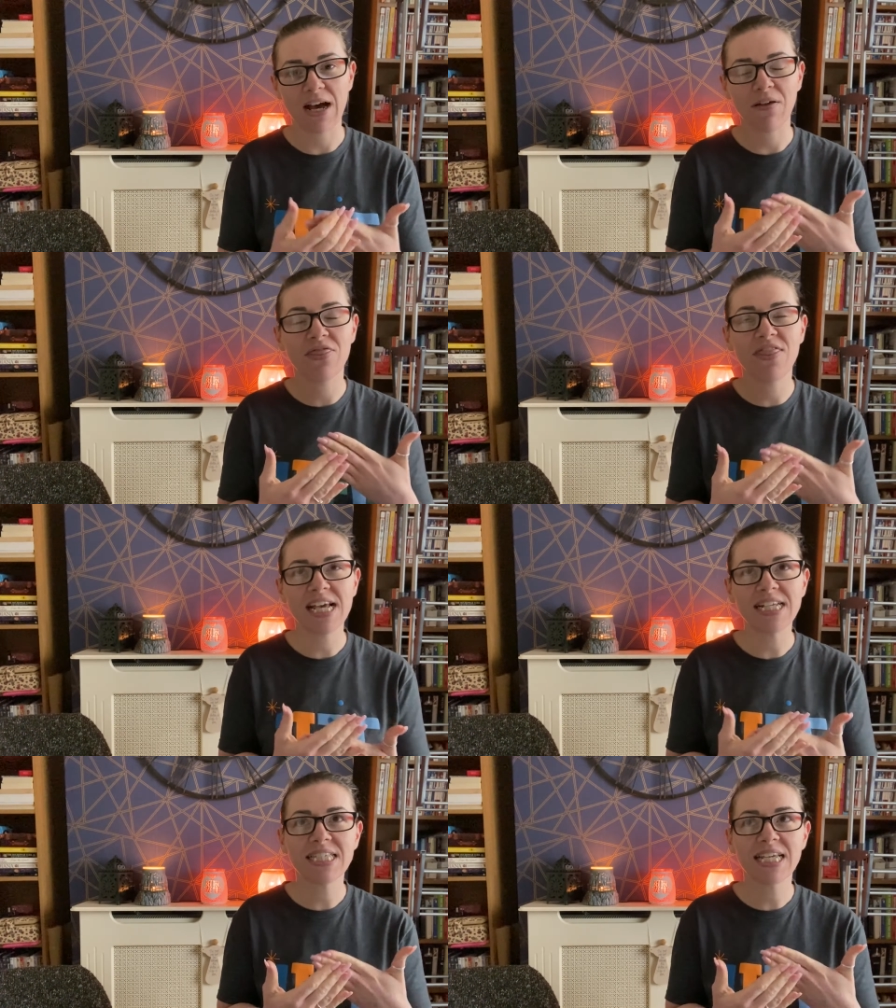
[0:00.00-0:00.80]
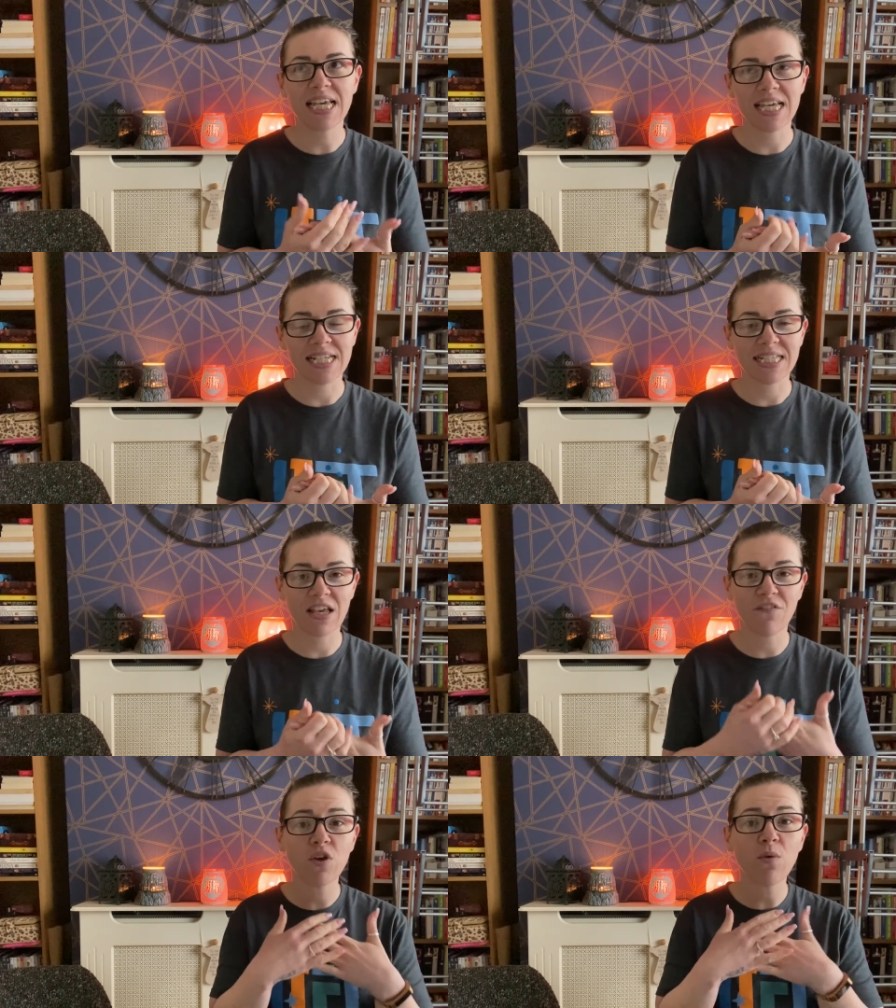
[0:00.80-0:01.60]
Now this is,
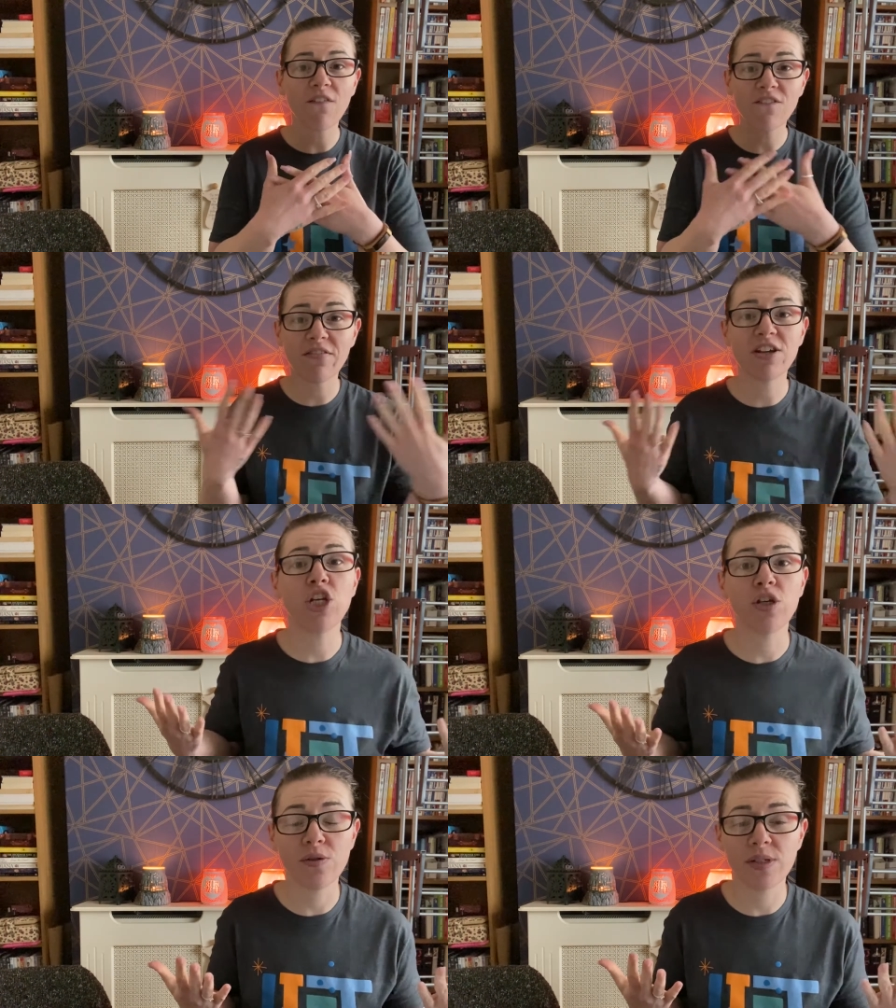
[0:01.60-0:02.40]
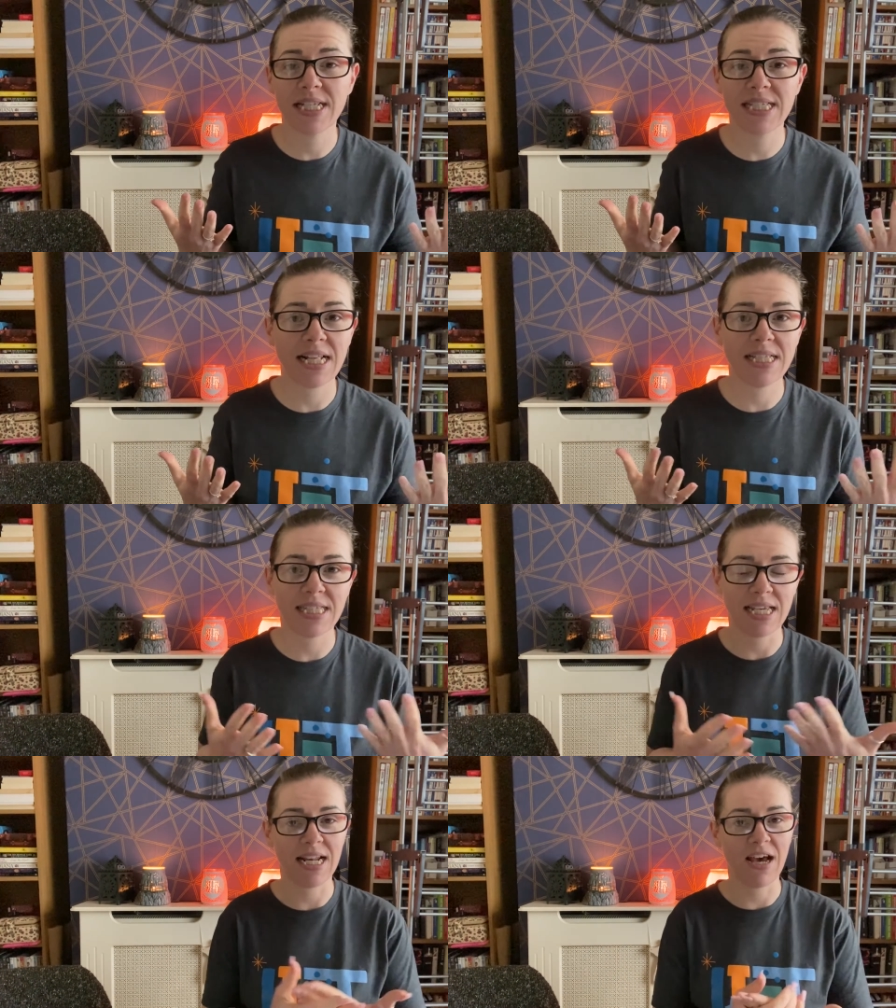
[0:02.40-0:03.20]
if you are very new to
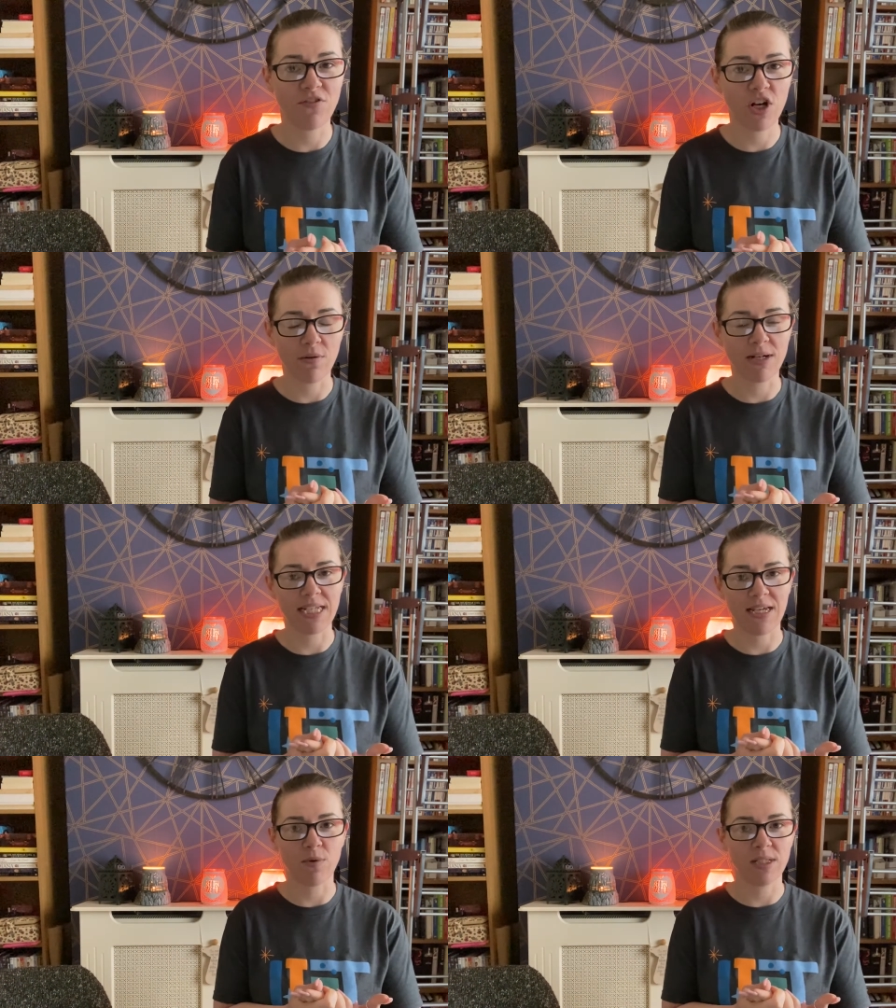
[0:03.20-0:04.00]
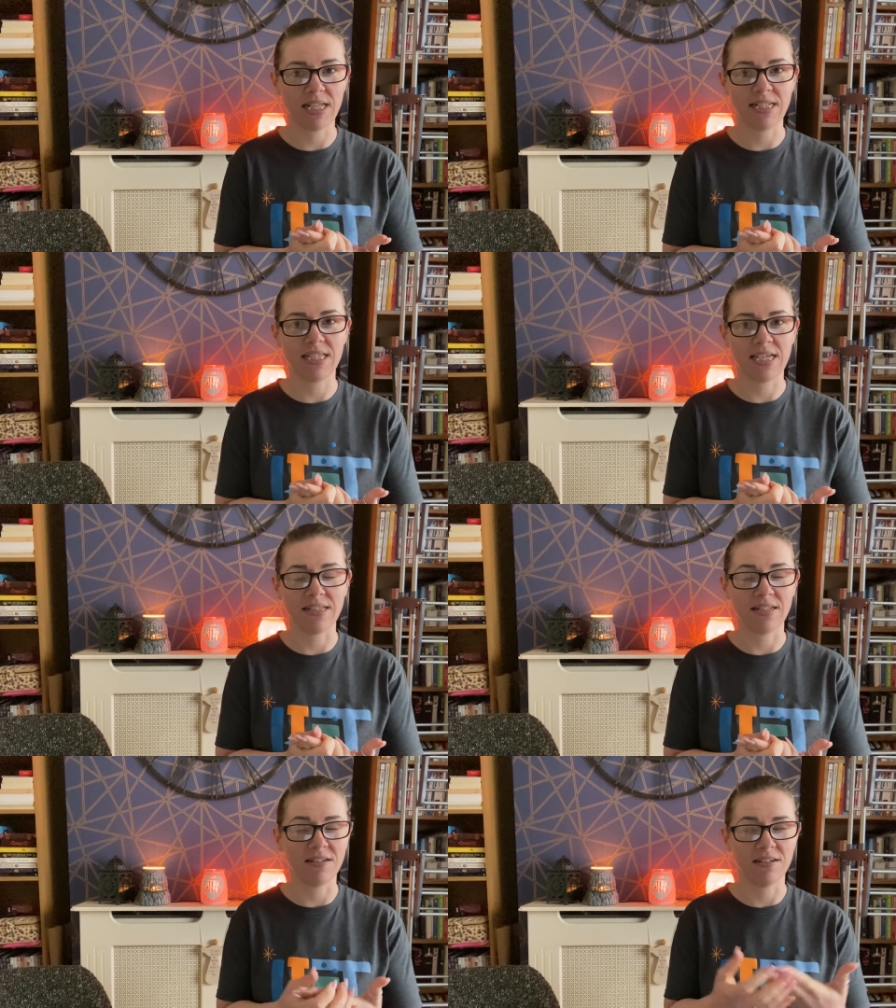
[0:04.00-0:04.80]
Scentsy and have no idea what Scentsy
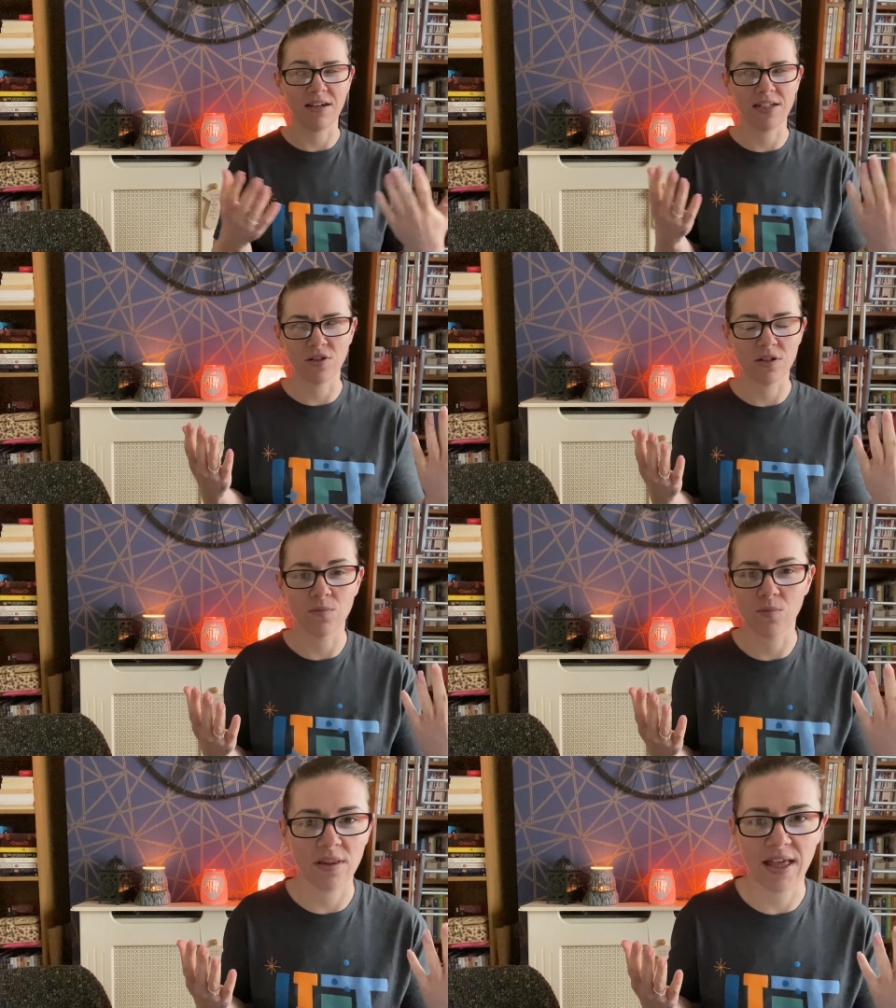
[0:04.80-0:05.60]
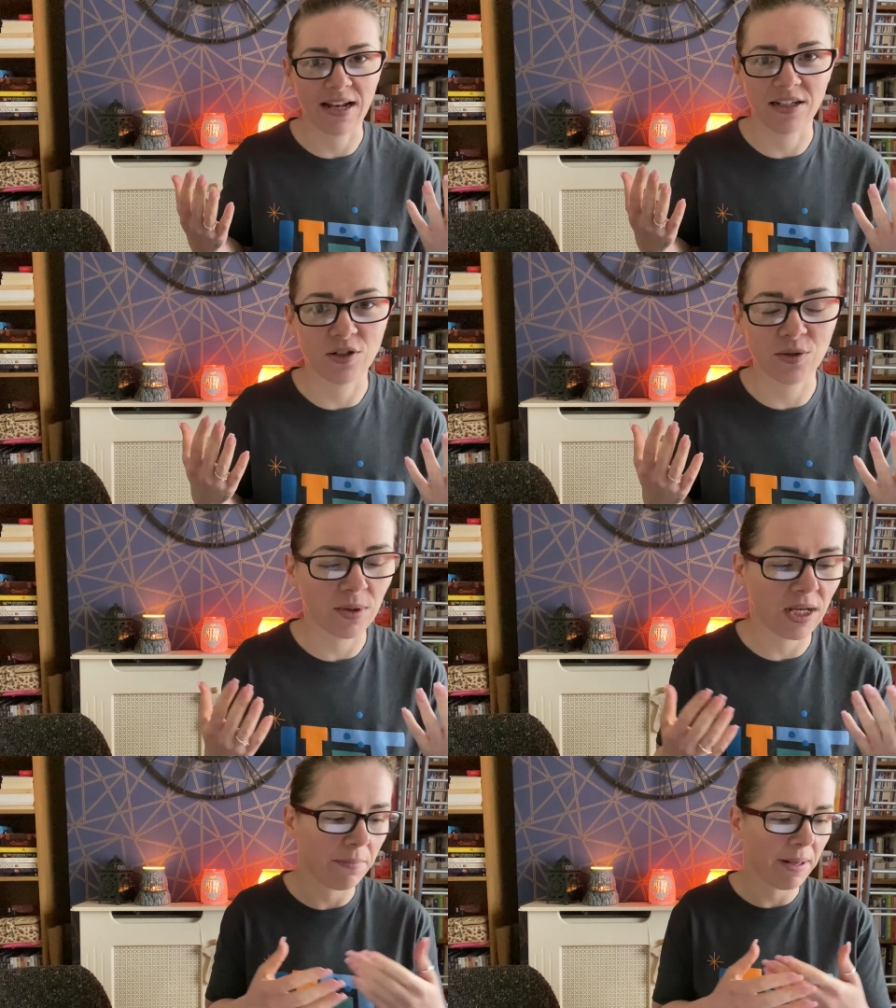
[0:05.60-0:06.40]
is and are like, Donna, what the hell are you
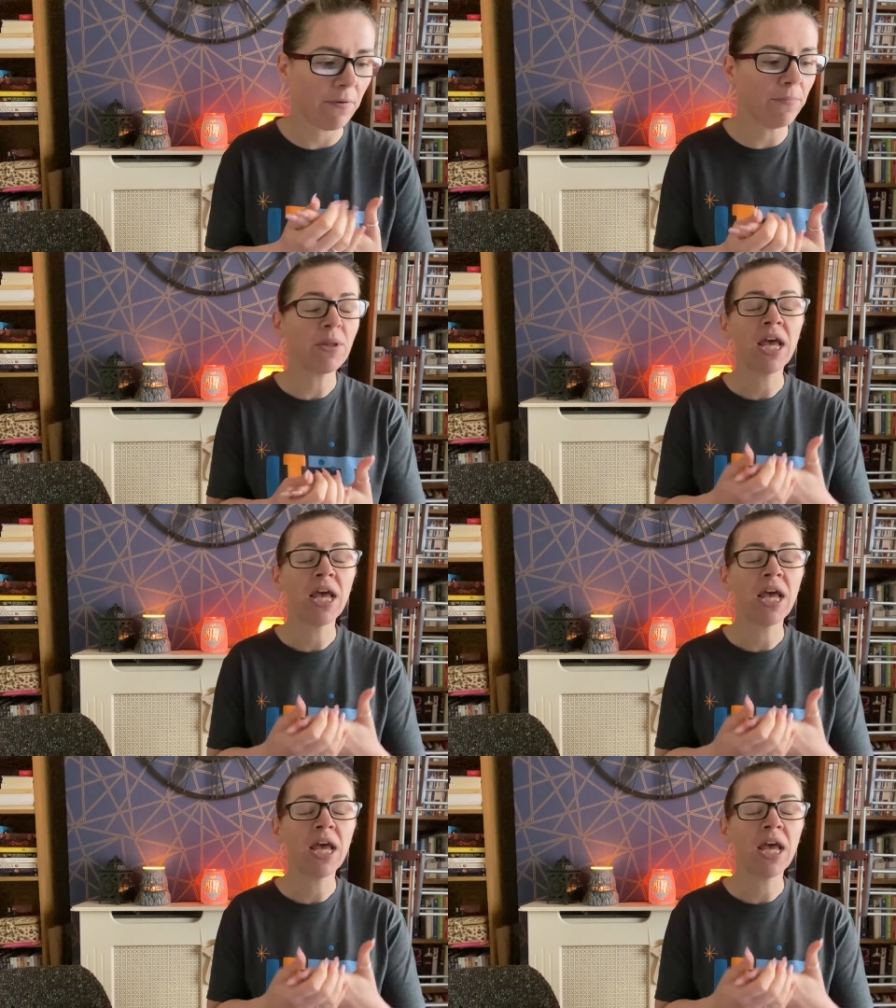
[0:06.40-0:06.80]
talking about?